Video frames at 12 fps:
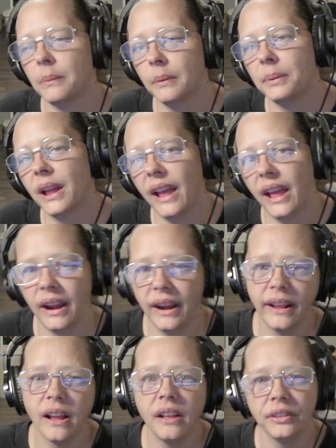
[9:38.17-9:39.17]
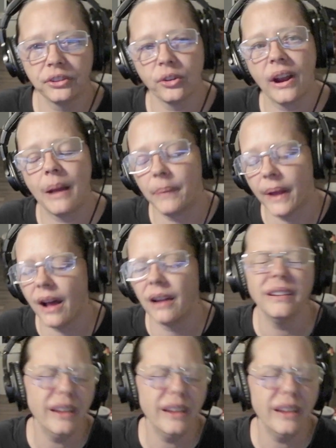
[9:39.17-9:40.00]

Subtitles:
blah, blah, editing all this crap out?